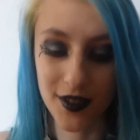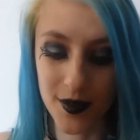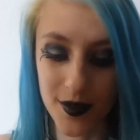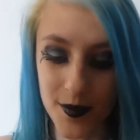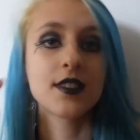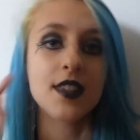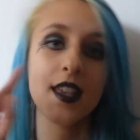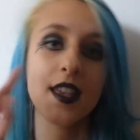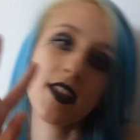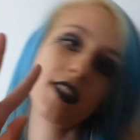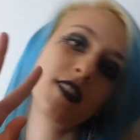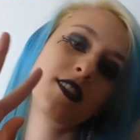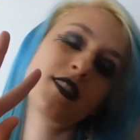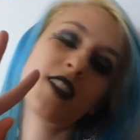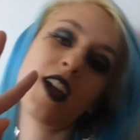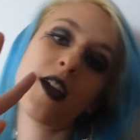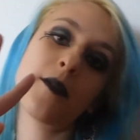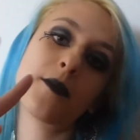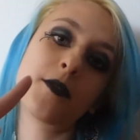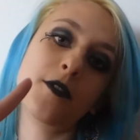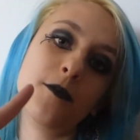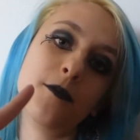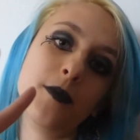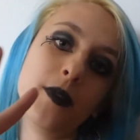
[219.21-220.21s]
The second
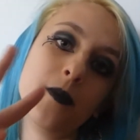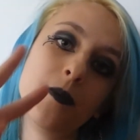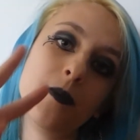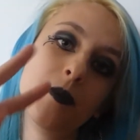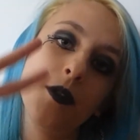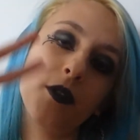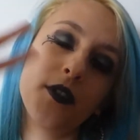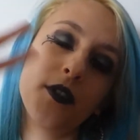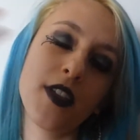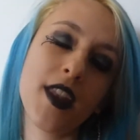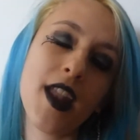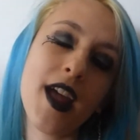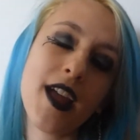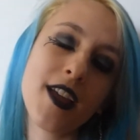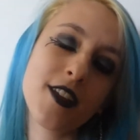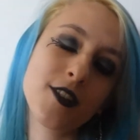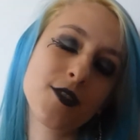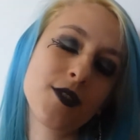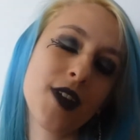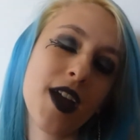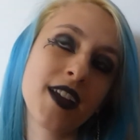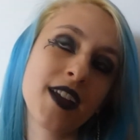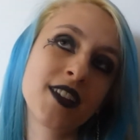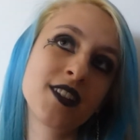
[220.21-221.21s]
types of people that I
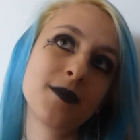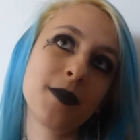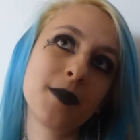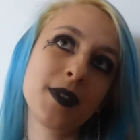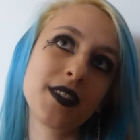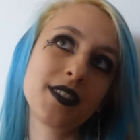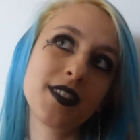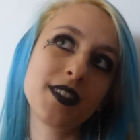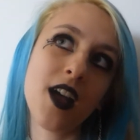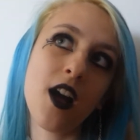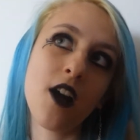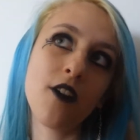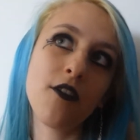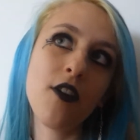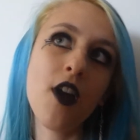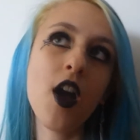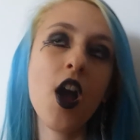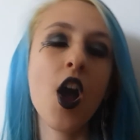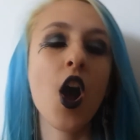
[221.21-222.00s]
attract to myself